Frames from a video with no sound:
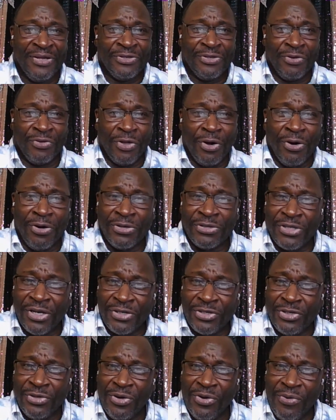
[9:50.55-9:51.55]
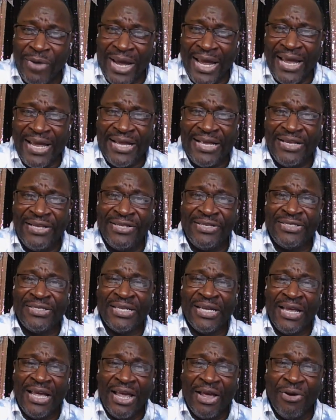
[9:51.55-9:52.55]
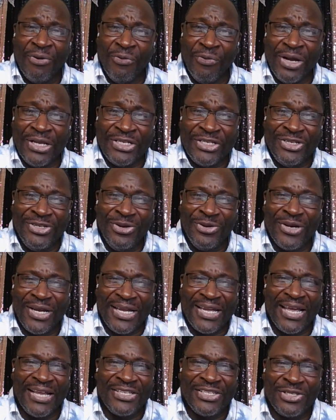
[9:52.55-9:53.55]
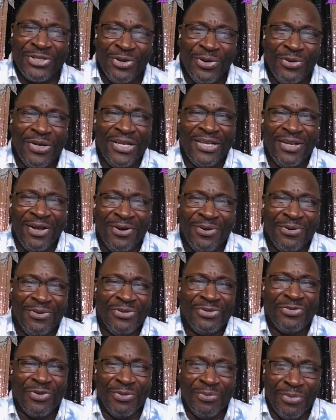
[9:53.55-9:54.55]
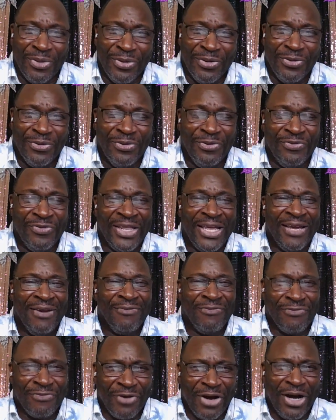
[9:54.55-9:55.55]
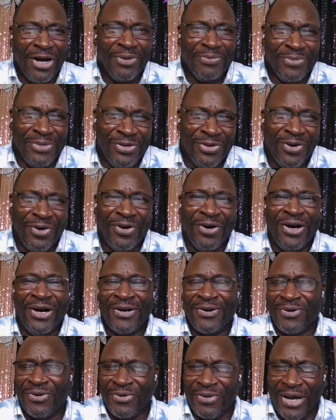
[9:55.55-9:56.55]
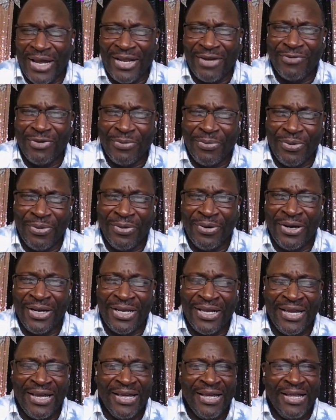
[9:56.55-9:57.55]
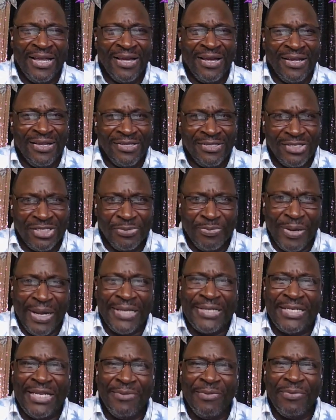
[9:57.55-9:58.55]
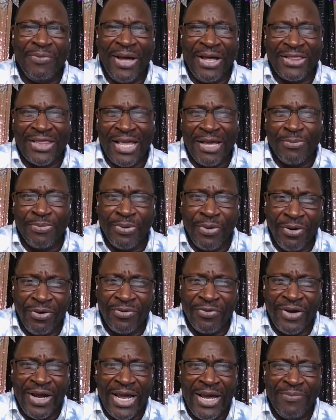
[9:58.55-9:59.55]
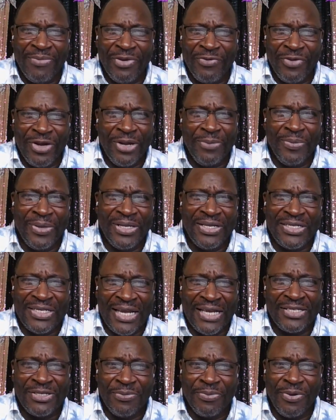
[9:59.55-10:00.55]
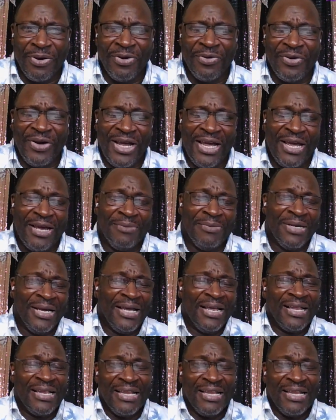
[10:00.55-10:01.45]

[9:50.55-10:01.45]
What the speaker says: So those are two ways in which you can get student loans removed from your credit report. Speak to them about their program, the rehabilitation program.